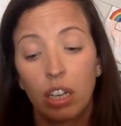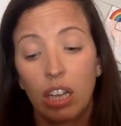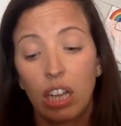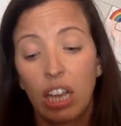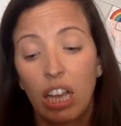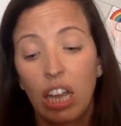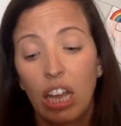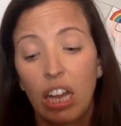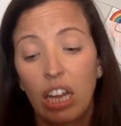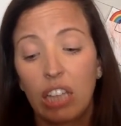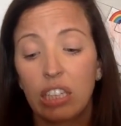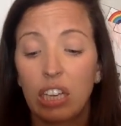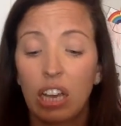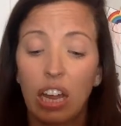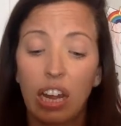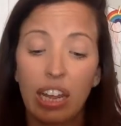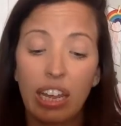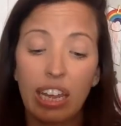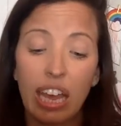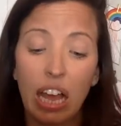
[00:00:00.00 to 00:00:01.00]
and it's
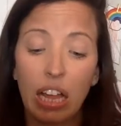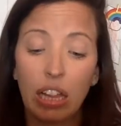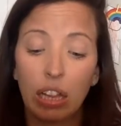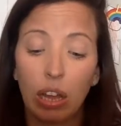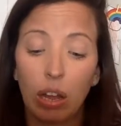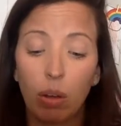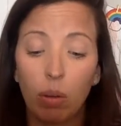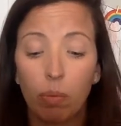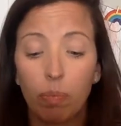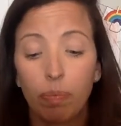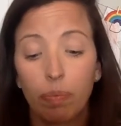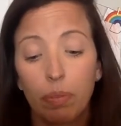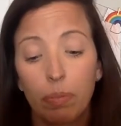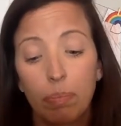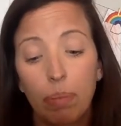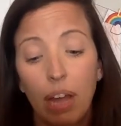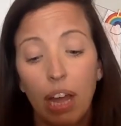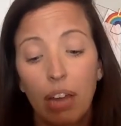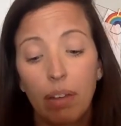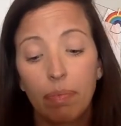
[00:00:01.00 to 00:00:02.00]
kind of yellow,
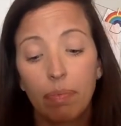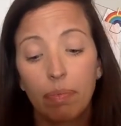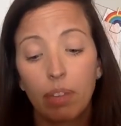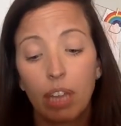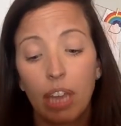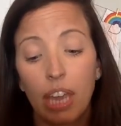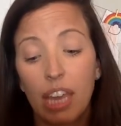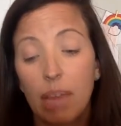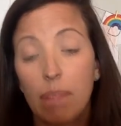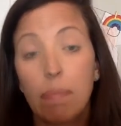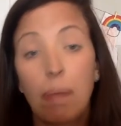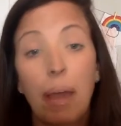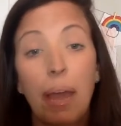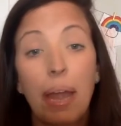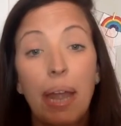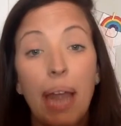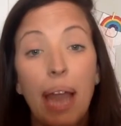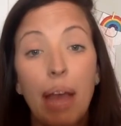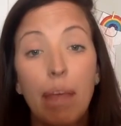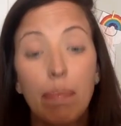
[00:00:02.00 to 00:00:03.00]
but he can bite
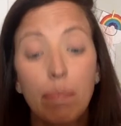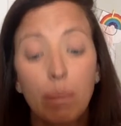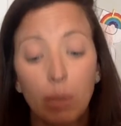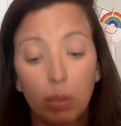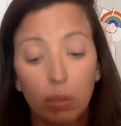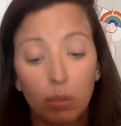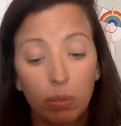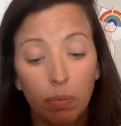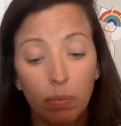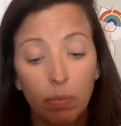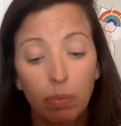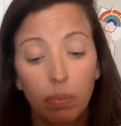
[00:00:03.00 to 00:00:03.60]
an apple."